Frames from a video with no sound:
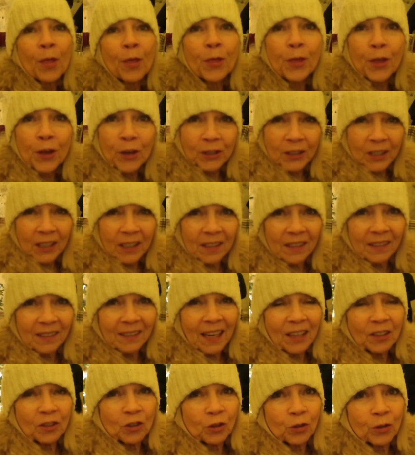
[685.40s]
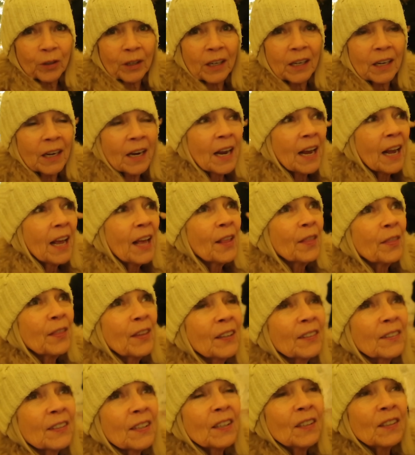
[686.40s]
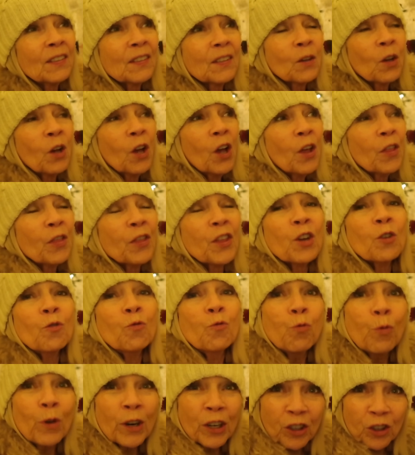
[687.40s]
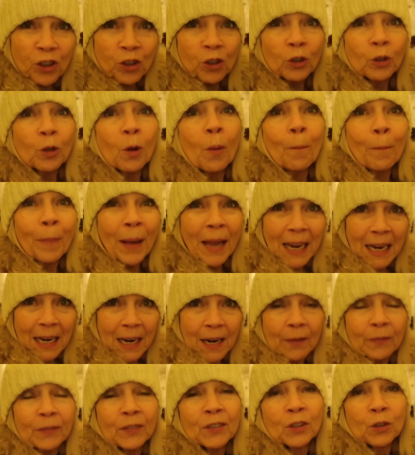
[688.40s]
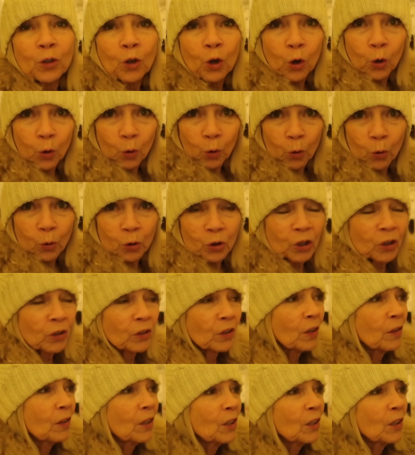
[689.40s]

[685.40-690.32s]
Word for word: thirteenth century. This is the original Bailiffscourt. So